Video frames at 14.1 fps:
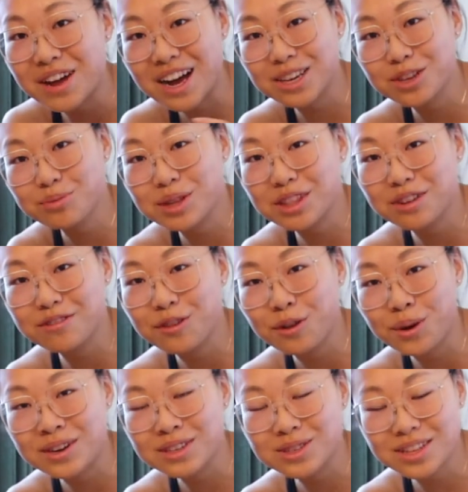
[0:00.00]
vacuuming the
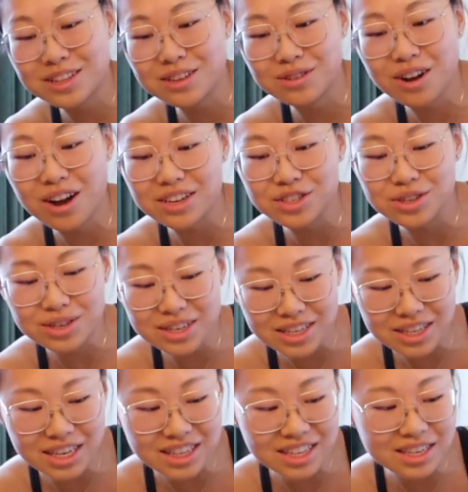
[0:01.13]
floor so that they're not dirty
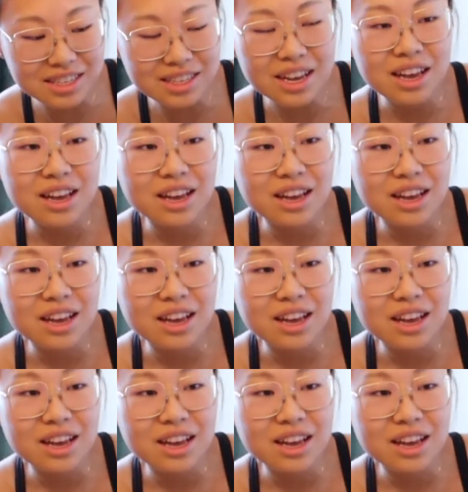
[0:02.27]
like this.